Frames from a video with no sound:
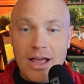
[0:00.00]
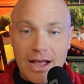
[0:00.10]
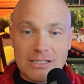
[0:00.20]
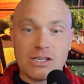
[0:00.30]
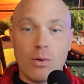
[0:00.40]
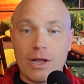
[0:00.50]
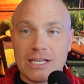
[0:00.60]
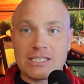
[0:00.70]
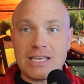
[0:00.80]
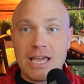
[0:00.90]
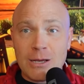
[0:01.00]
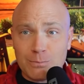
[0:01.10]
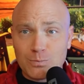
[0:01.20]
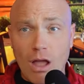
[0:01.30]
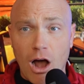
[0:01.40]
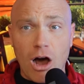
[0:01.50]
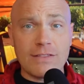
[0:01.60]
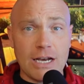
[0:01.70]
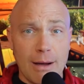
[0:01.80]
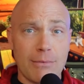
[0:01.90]
And so we can see all of
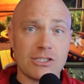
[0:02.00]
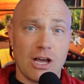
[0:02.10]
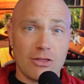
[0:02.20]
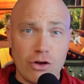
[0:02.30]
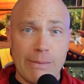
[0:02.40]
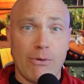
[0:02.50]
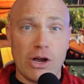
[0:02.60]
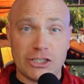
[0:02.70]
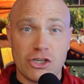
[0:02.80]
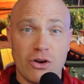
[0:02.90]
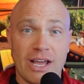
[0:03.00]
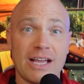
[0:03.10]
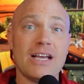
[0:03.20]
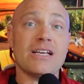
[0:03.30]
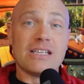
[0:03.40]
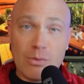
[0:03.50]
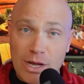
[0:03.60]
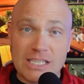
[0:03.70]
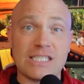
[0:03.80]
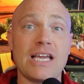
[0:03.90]
the numbers on three point shooting. Then we
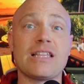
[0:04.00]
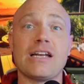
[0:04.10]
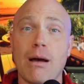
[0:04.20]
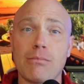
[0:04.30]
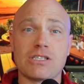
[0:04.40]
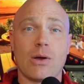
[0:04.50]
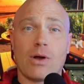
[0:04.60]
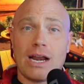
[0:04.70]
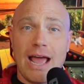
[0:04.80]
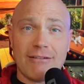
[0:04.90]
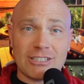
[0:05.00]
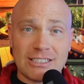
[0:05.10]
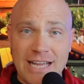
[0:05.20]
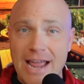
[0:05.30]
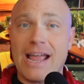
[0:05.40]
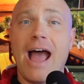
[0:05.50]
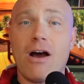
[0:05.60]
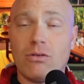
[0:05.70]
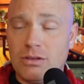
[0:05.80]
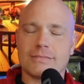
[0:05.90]
can see the numbers that we're going to have to take
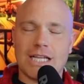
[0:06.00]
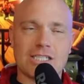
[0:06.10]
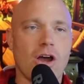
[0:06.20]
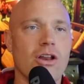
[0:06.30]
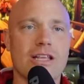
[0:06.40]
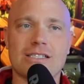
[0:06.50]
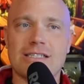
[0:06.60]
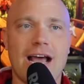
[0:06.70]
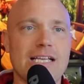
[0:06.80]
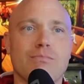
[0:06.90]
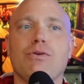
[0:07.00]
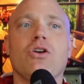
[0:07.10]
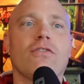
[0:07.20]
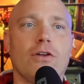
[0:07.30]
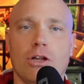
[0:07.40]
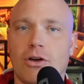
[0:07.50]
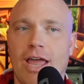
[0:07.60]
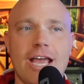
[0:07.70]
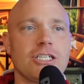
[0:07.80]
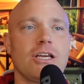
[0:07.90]
out. Let's go to this nice, beautiful
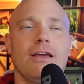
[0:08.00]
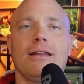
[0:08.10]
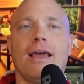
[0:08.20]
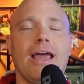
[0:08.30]
location.